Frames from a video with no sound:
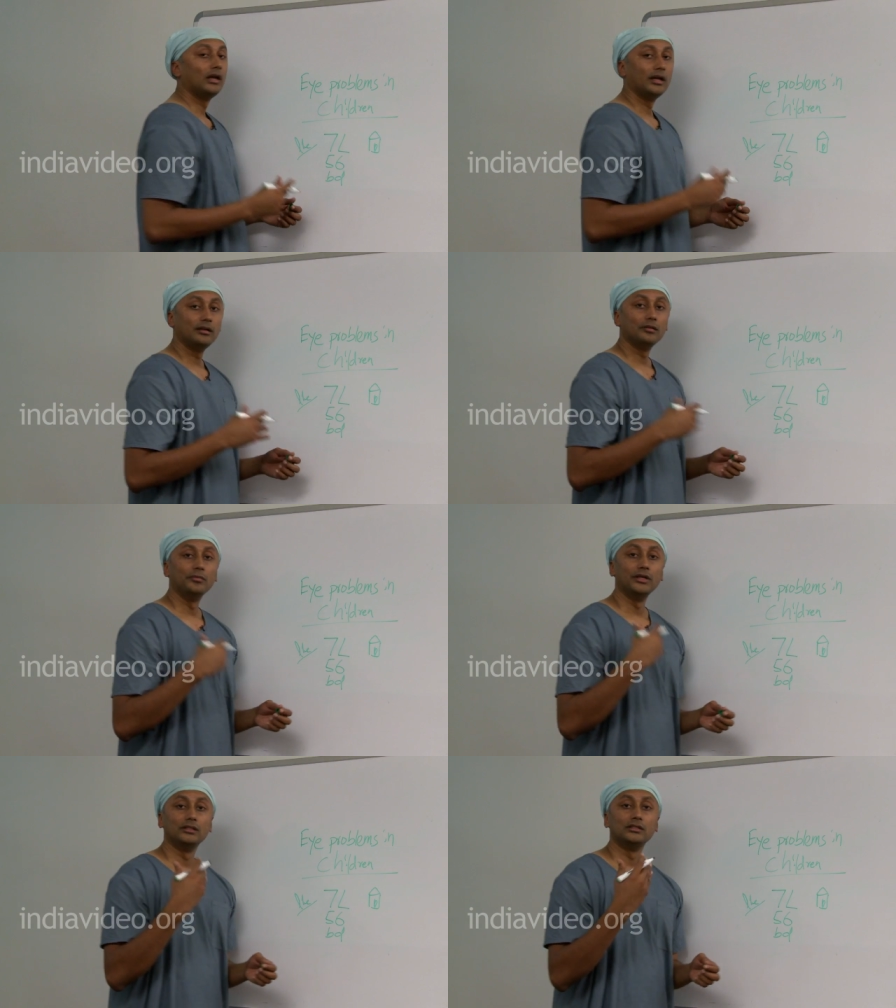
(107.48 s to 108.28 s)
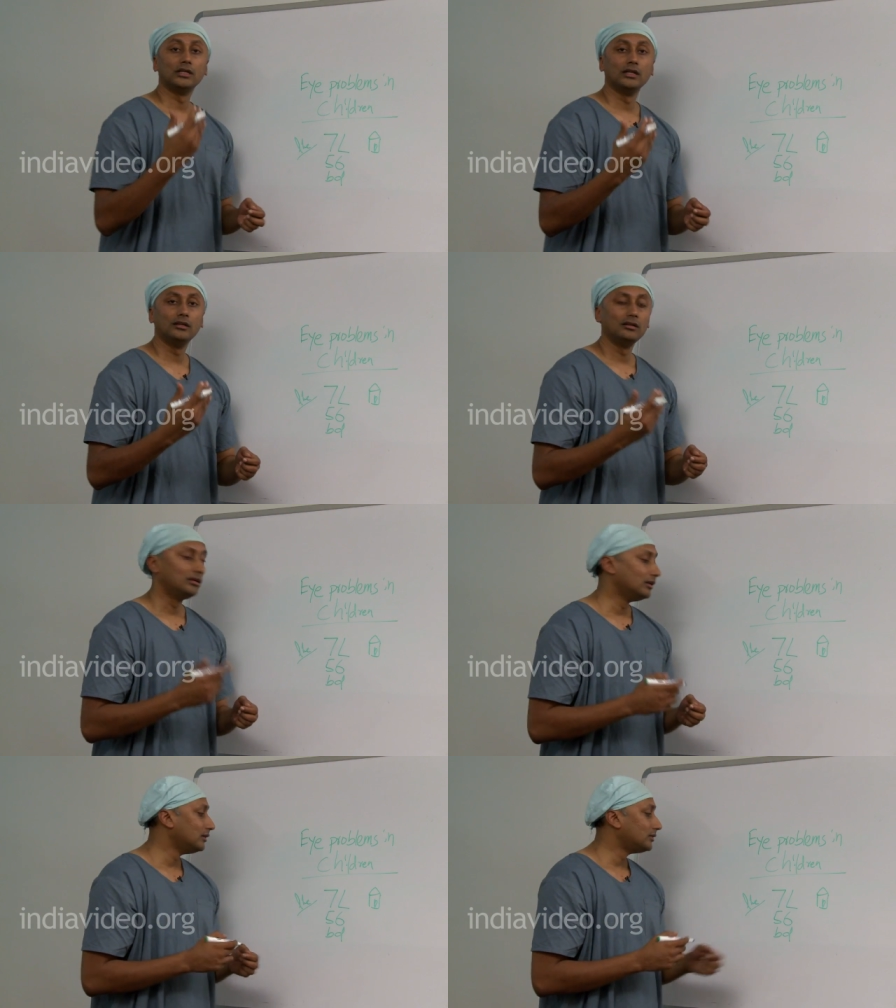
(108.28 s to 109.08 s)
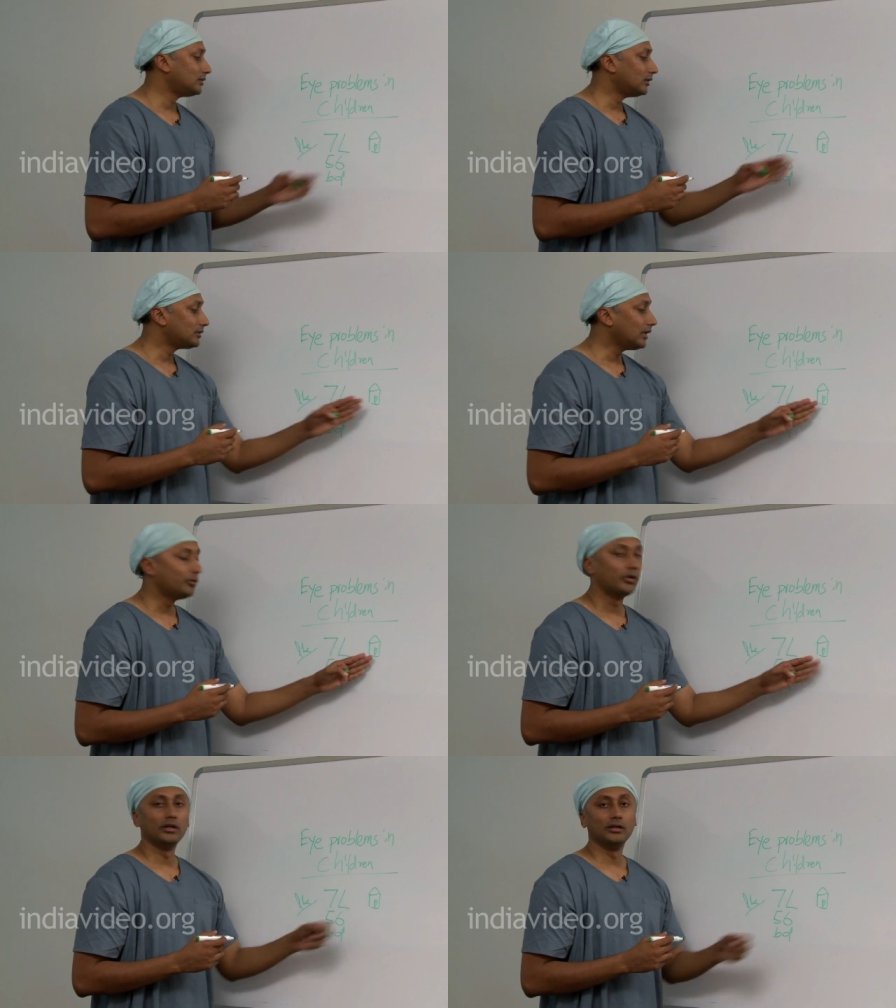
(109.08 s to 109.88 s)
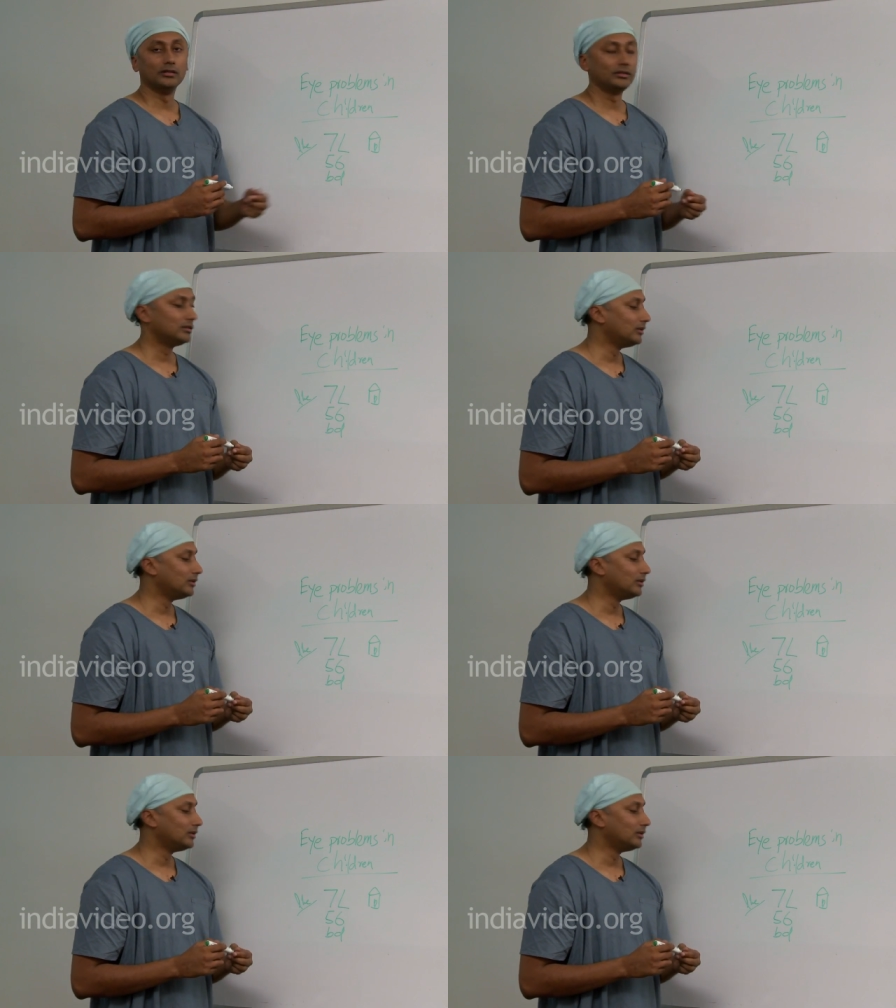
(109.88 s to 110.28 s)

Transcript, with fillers: and make the child say what it is.